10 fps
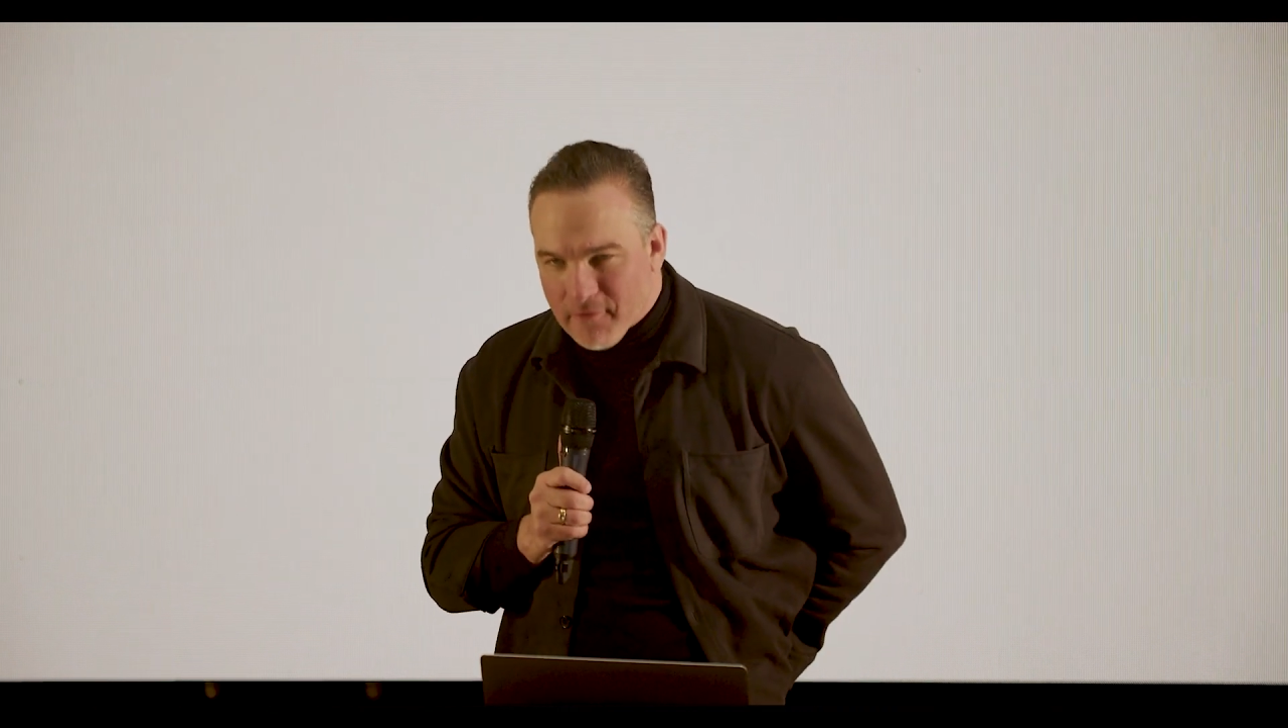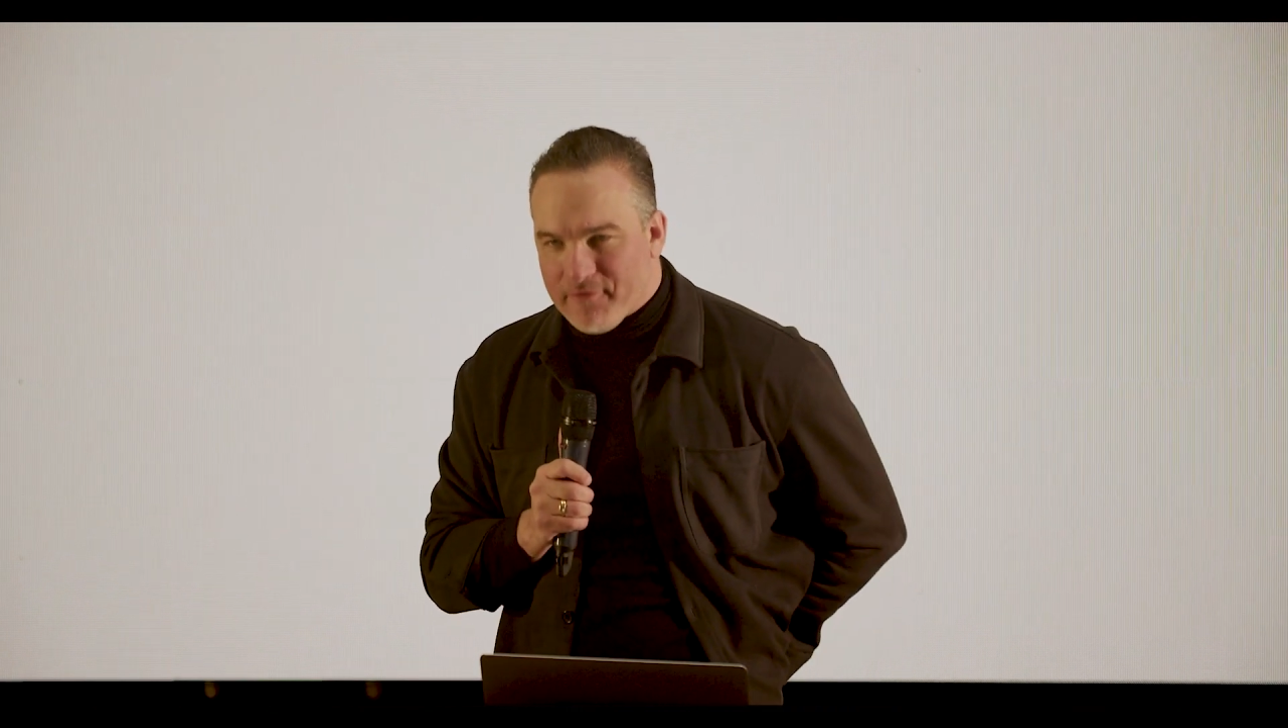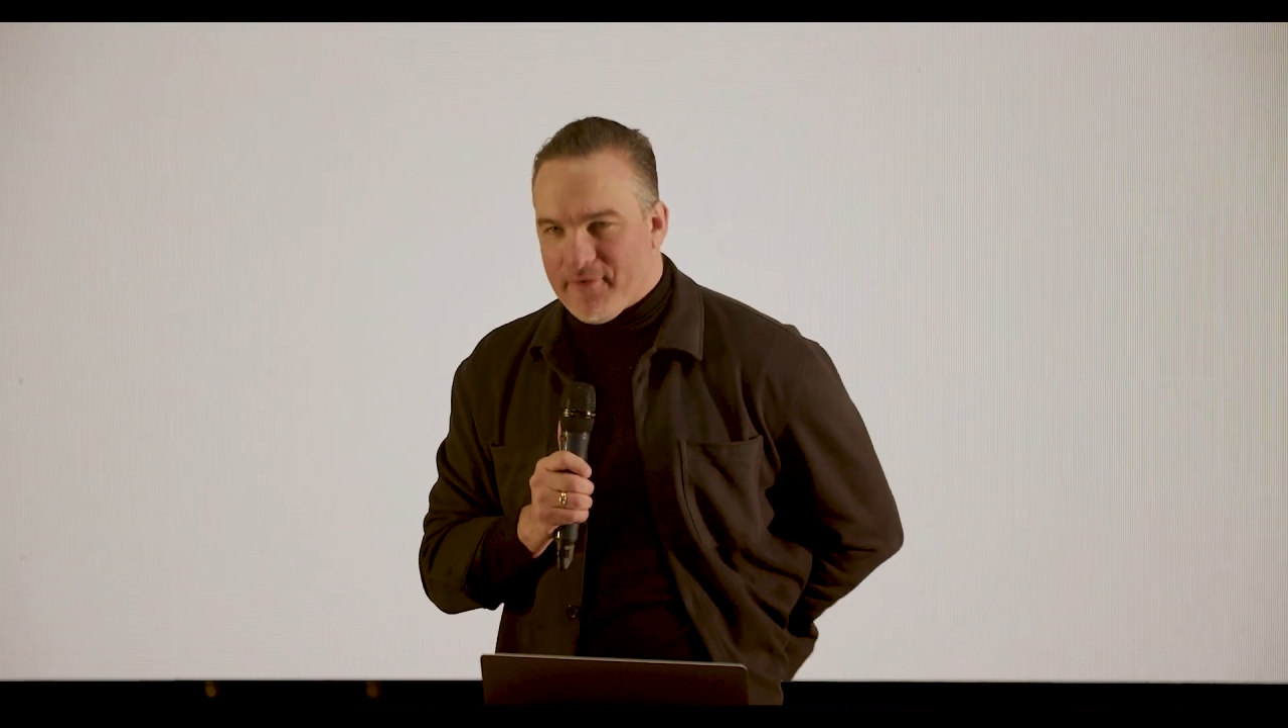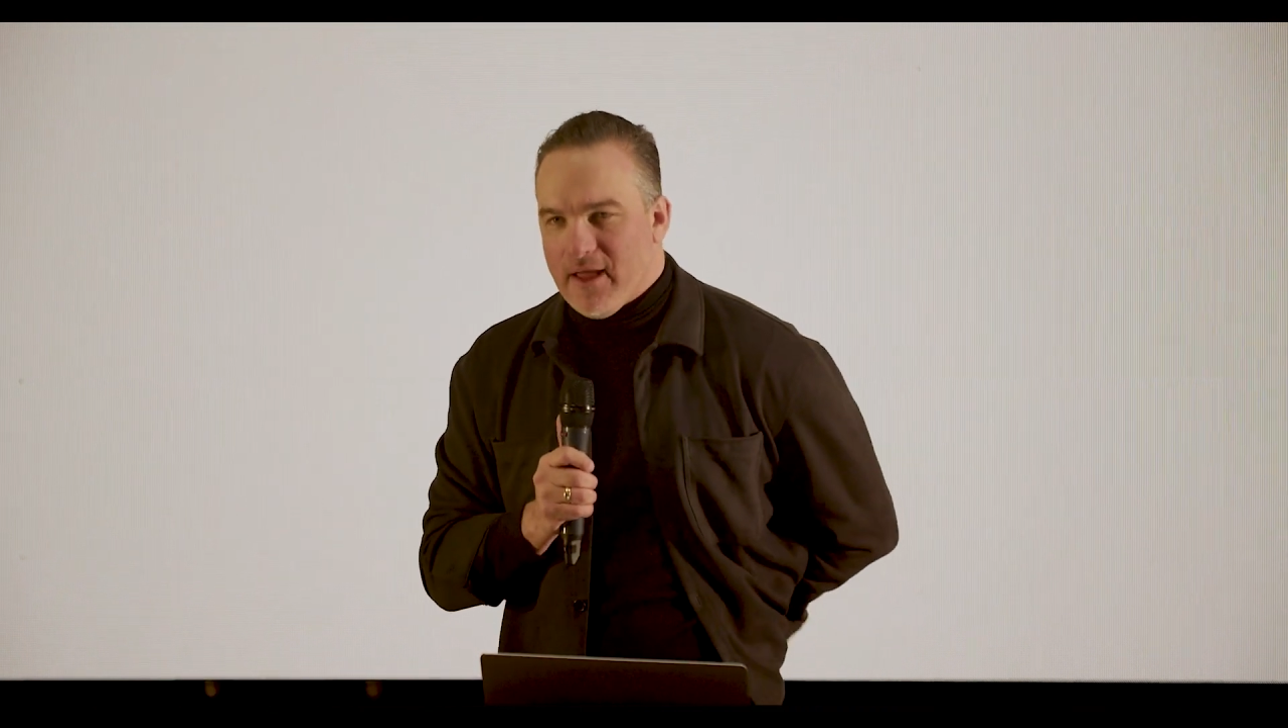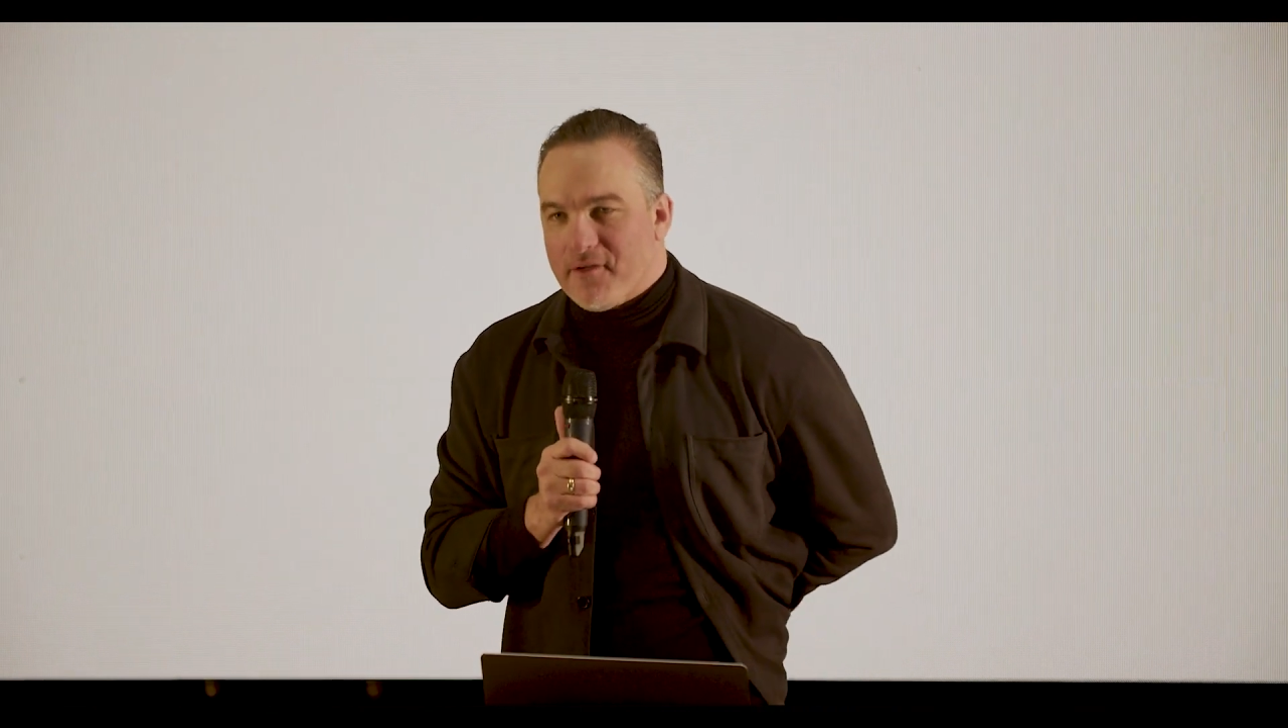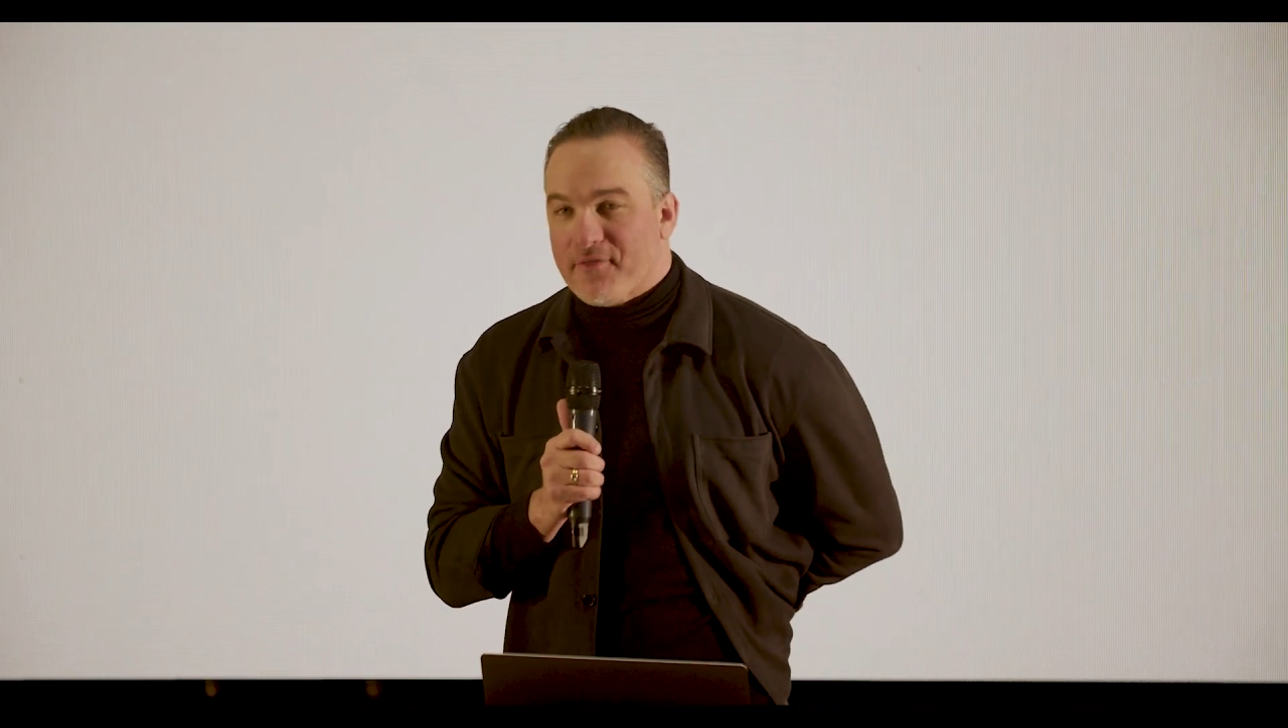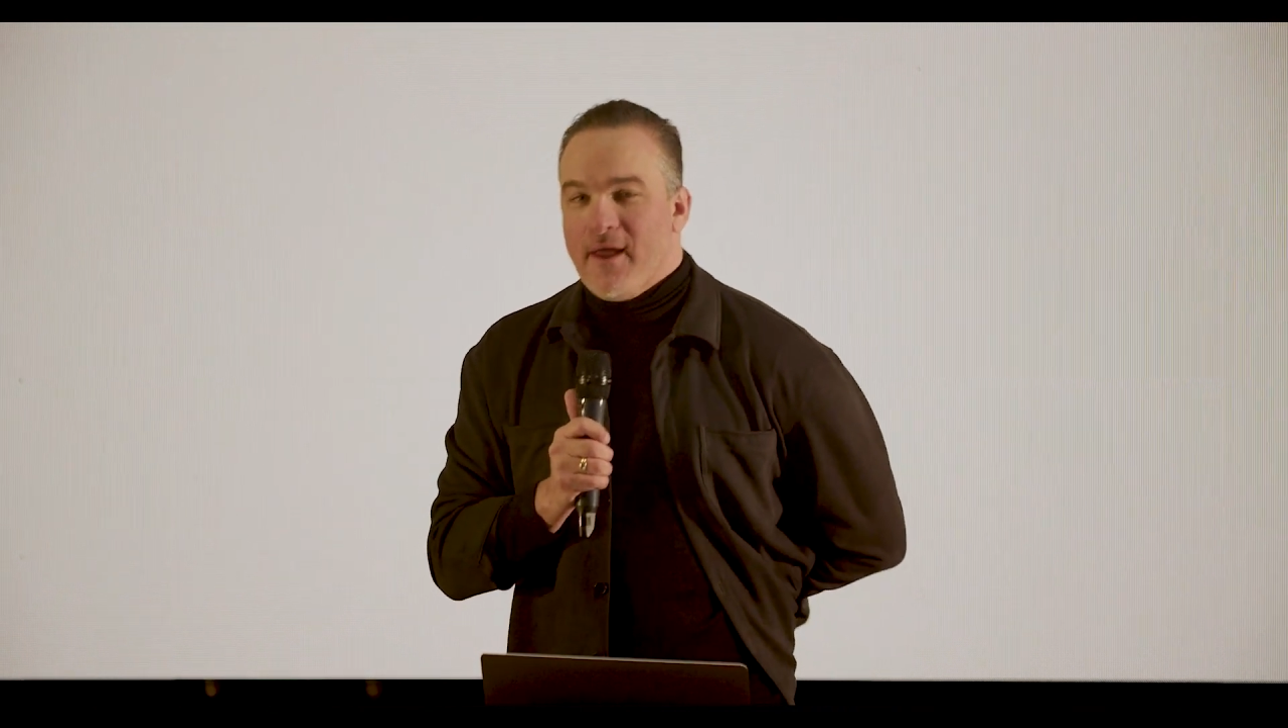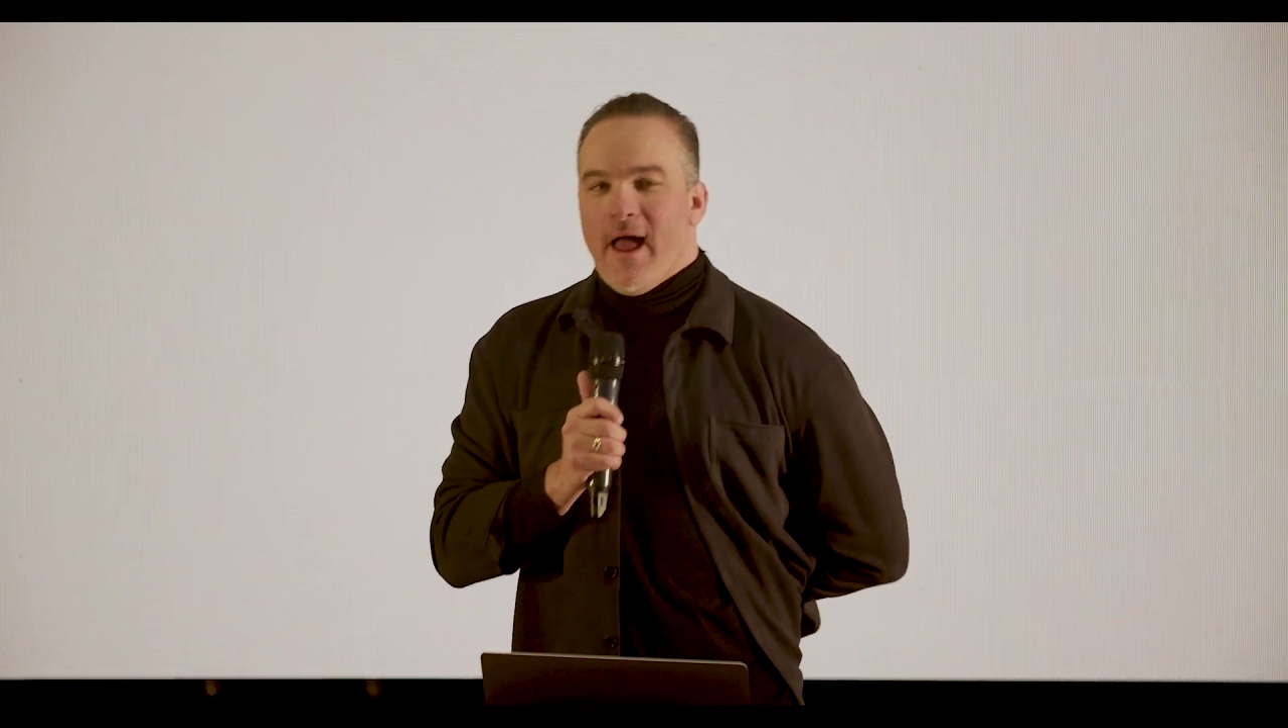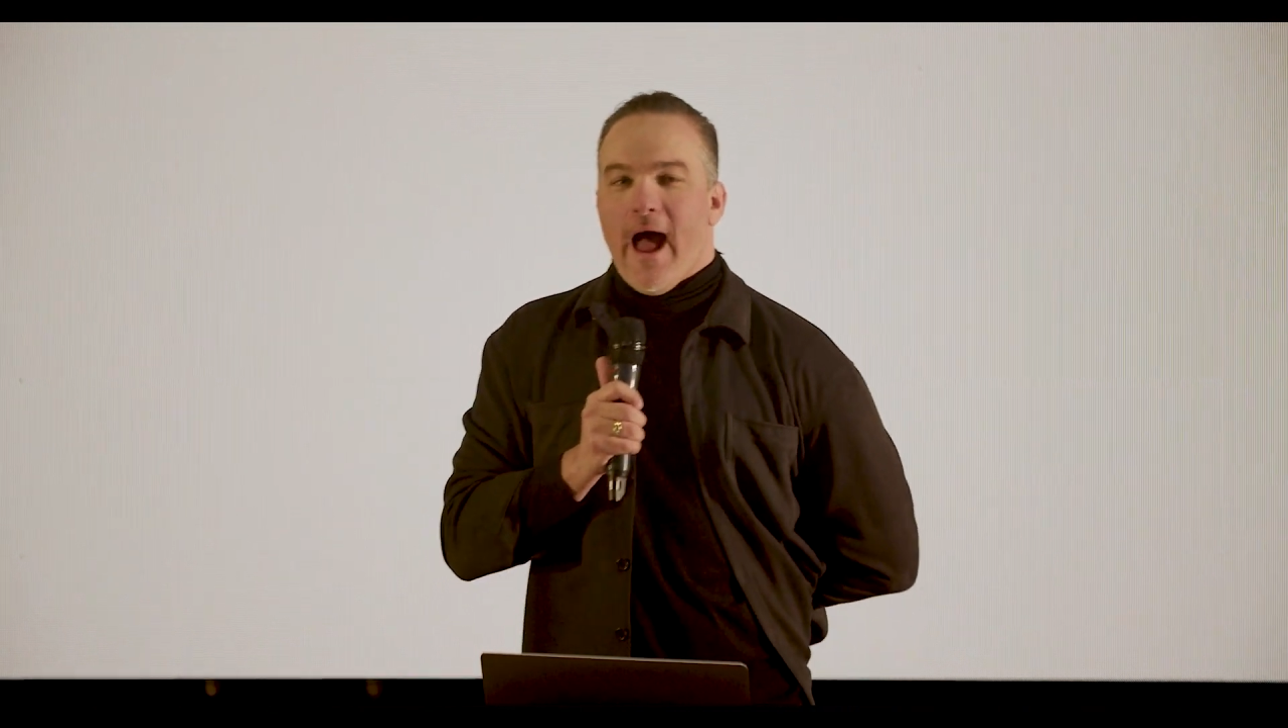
of faith.